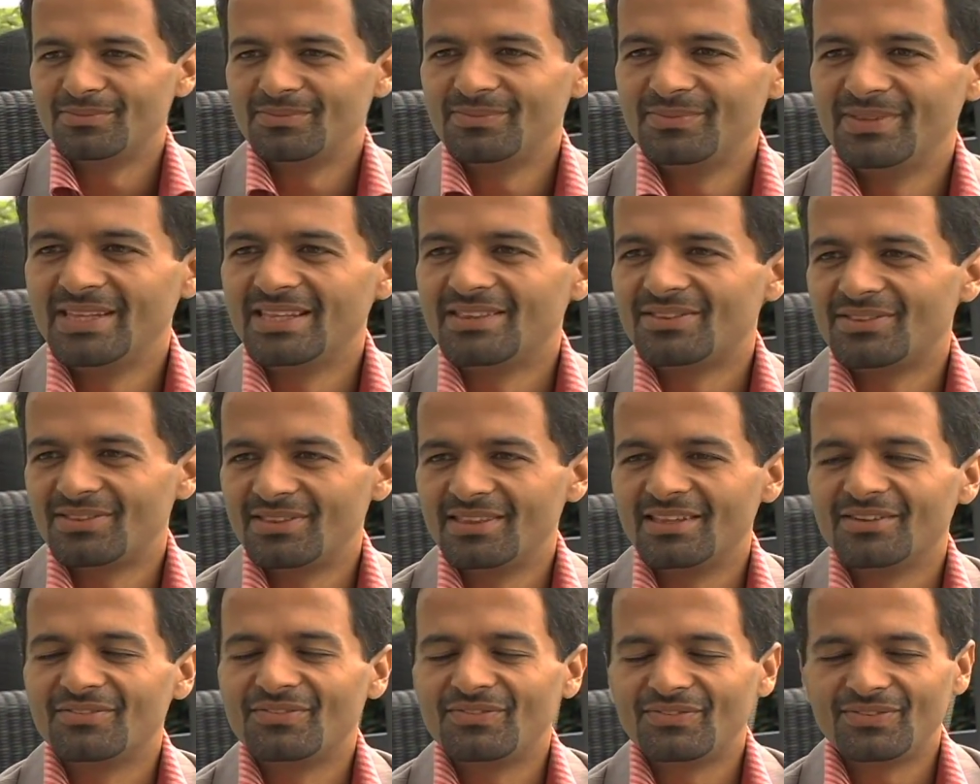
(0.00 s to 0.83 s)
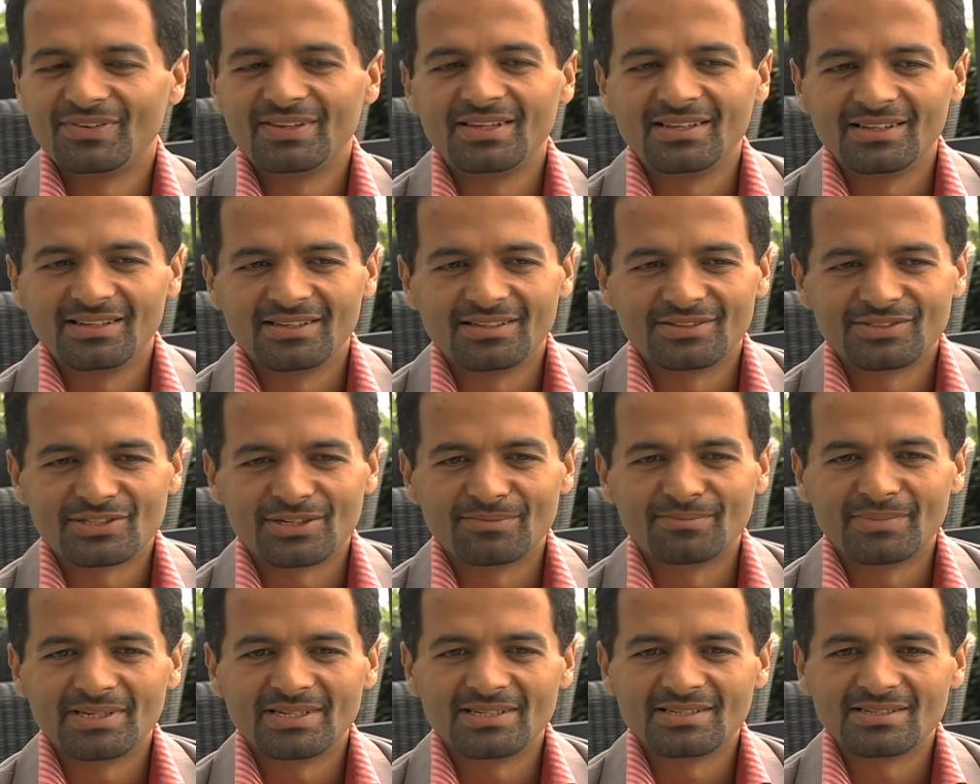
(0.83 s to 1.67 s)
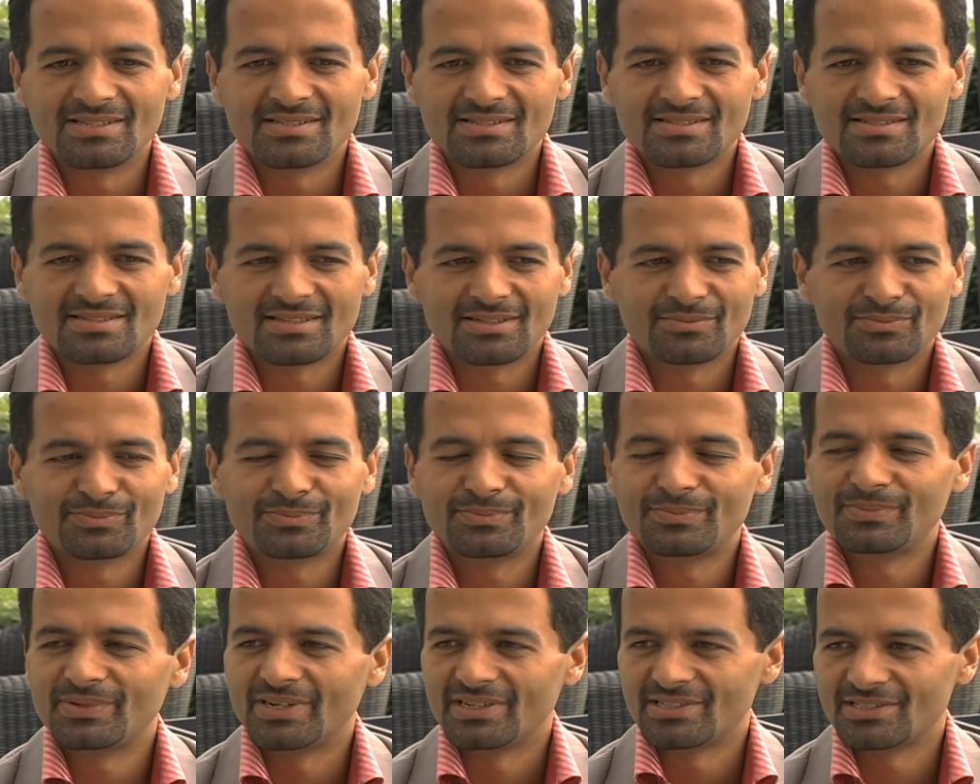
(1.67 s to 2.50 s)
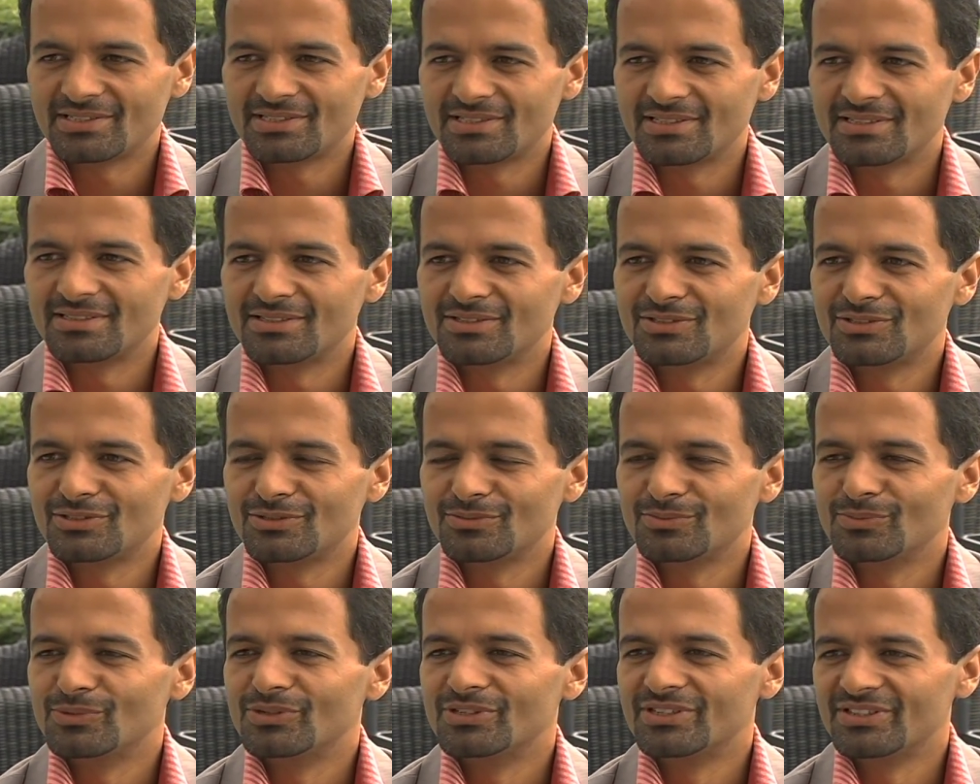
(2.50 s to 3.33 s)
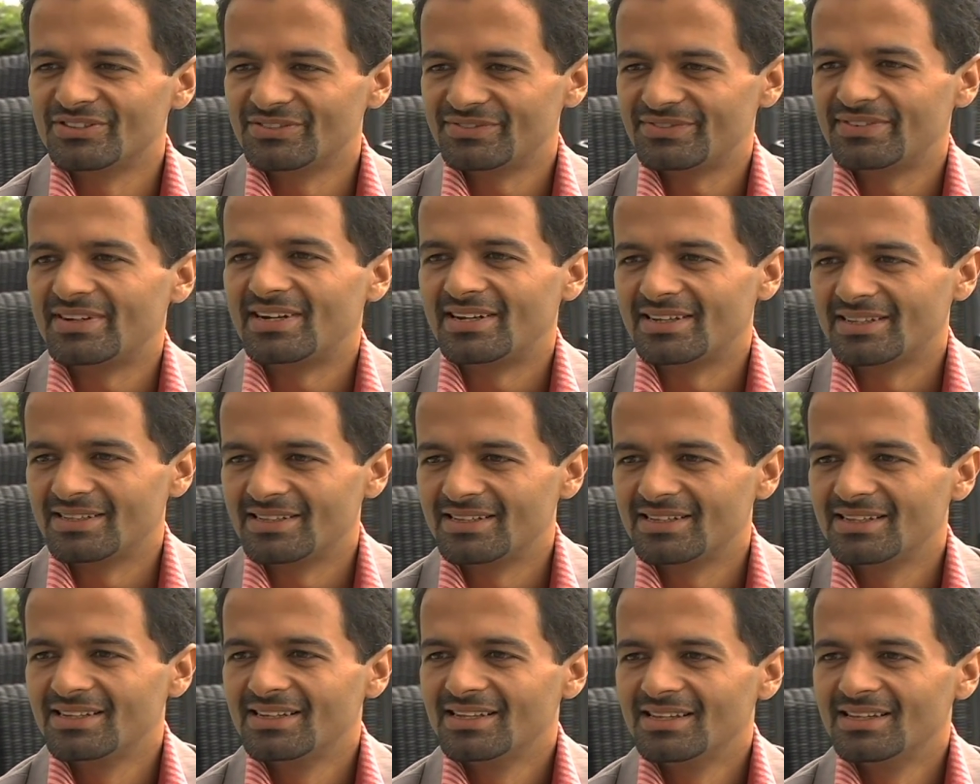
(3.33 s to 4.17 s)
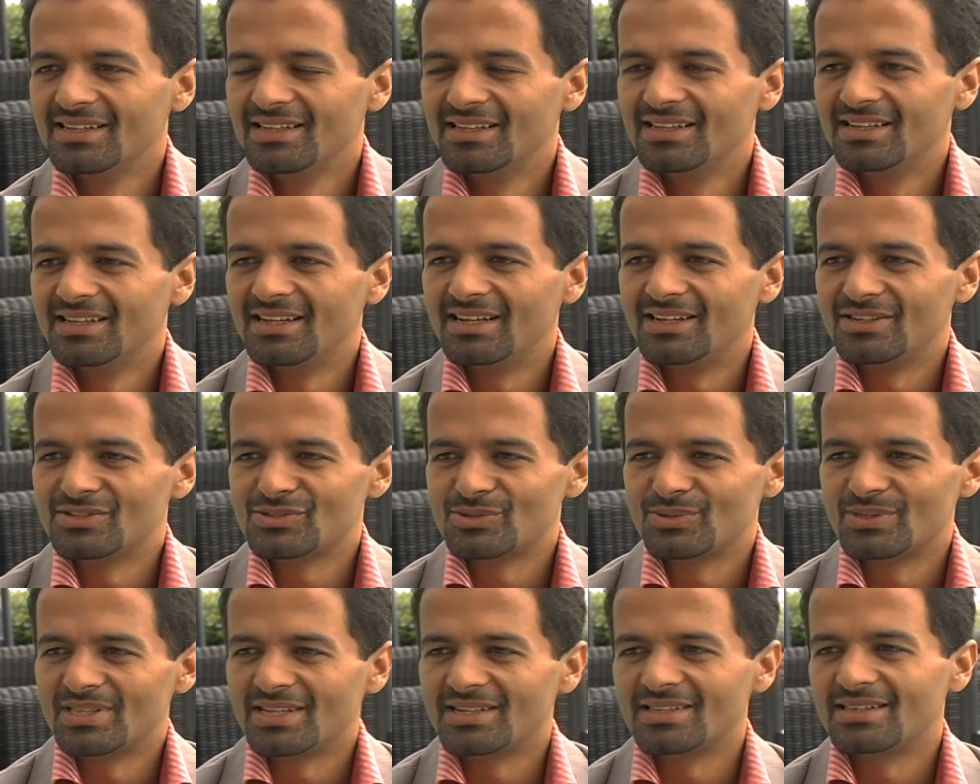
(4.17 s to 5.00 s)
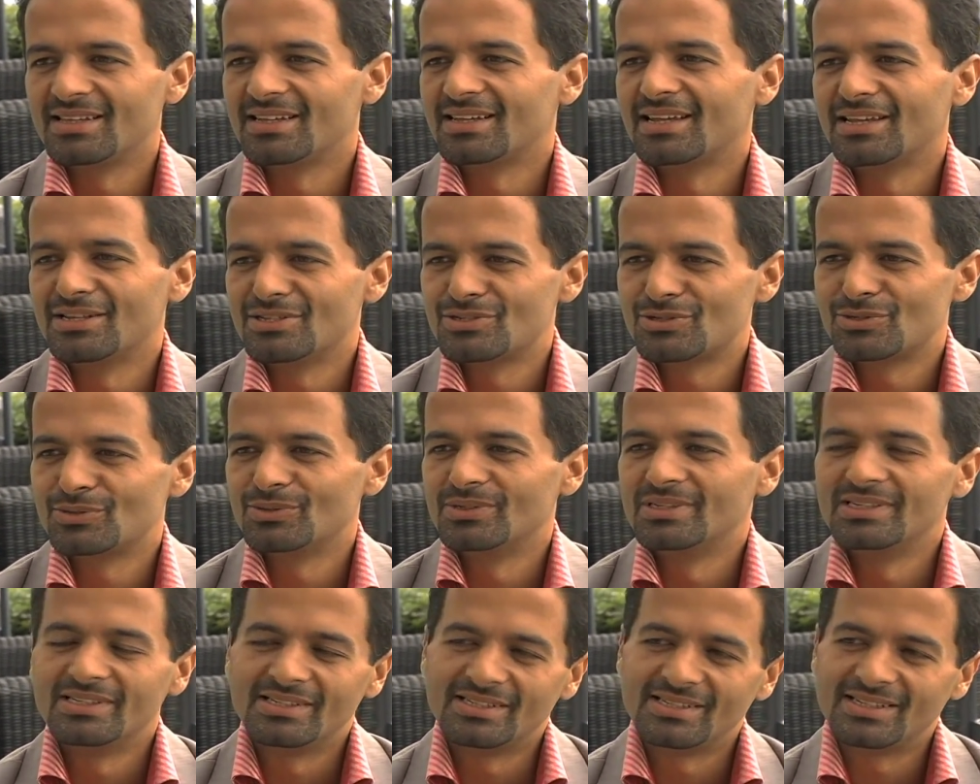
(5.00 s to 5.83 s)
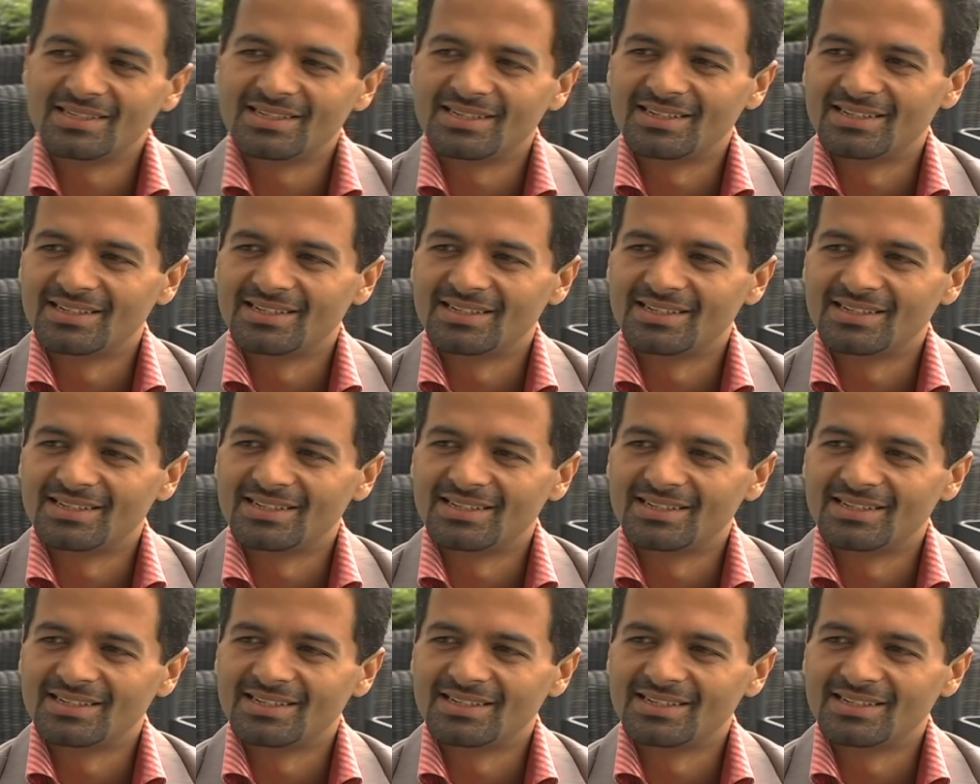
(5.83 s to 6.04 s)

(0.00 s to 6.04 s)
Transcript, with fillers: They feel tremendous pressure to modify so that they can truly,